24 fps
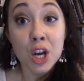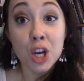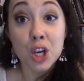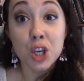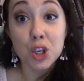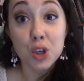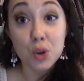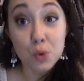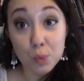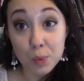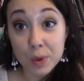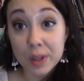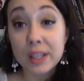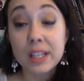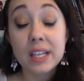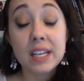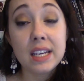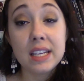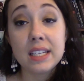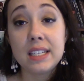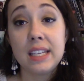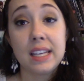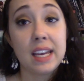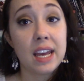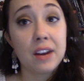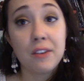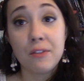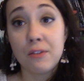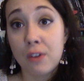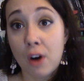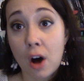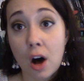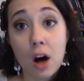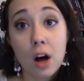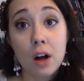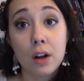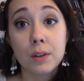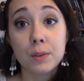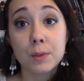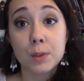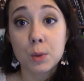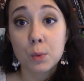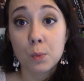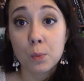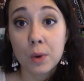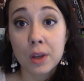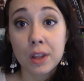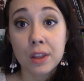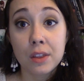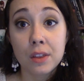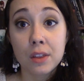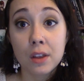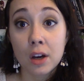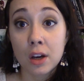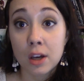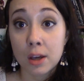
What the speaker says: you really need to get involved with a